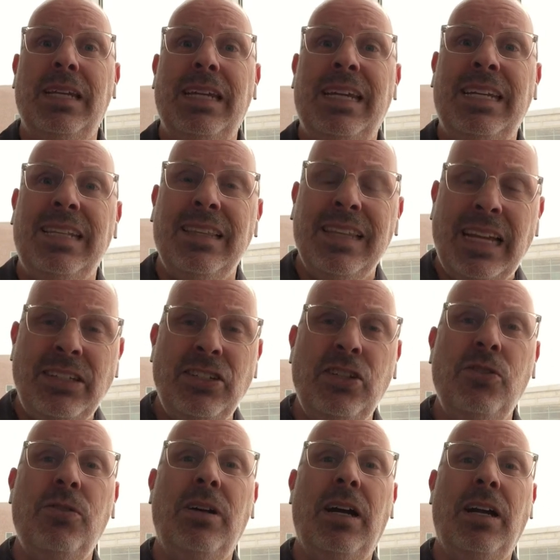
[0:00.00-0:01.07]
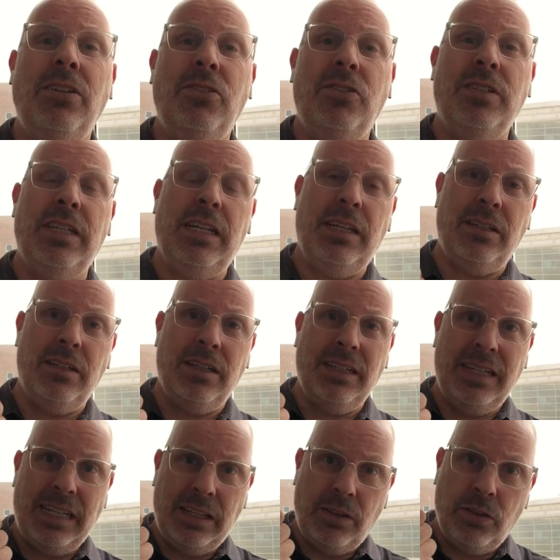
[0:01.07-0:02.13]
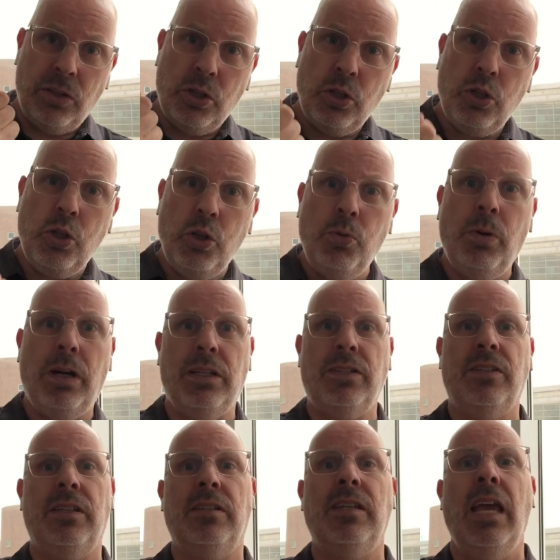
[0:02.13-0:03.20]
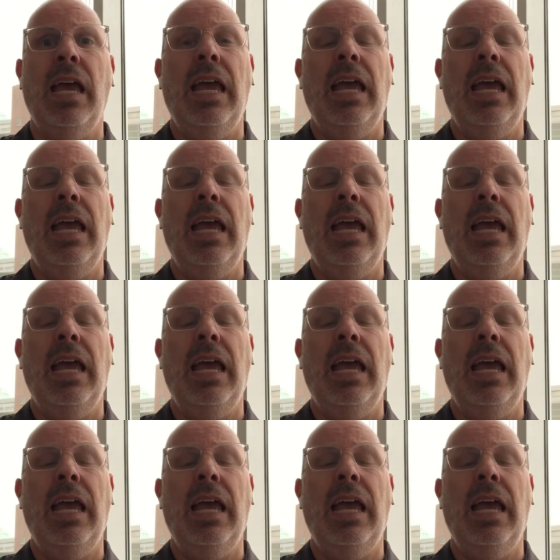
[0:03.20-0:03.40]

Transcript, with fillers: it lets you understand, again, the nuances.